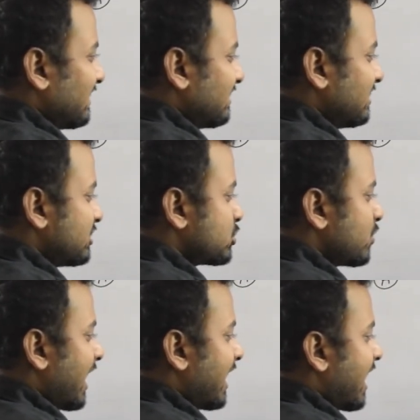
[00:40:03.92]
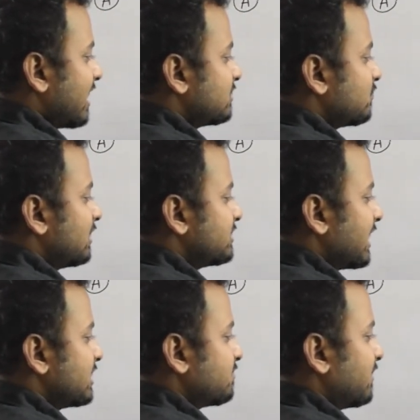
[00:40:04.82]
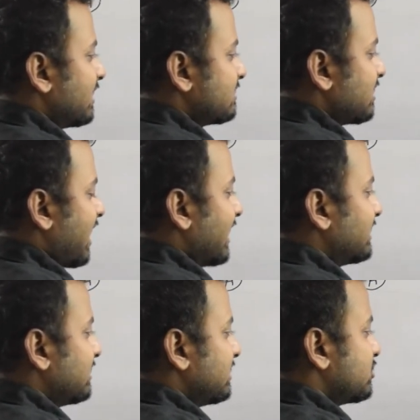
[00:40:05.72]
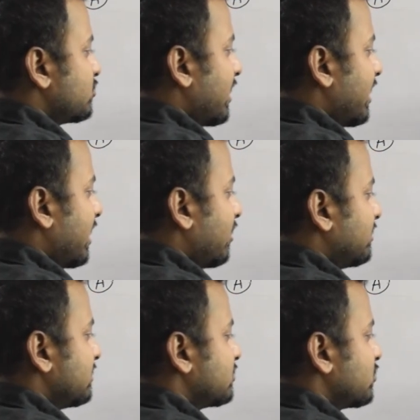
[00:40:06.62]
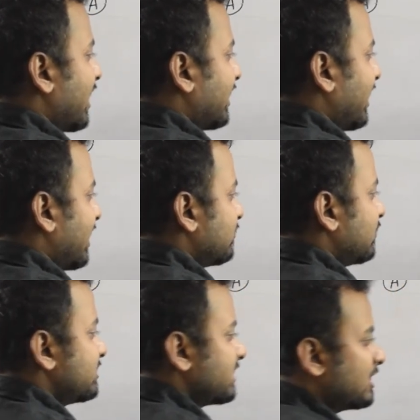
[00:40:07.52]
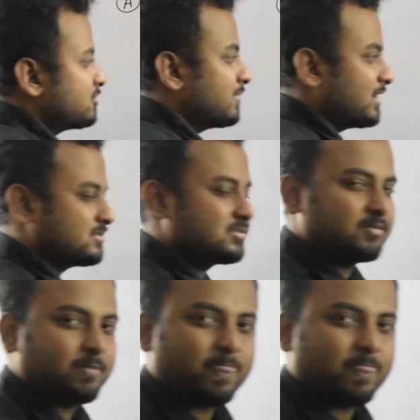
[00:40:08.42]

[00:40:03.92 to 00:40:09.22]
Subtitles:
these two anions will change place. Either these two anion or these two cations will change place,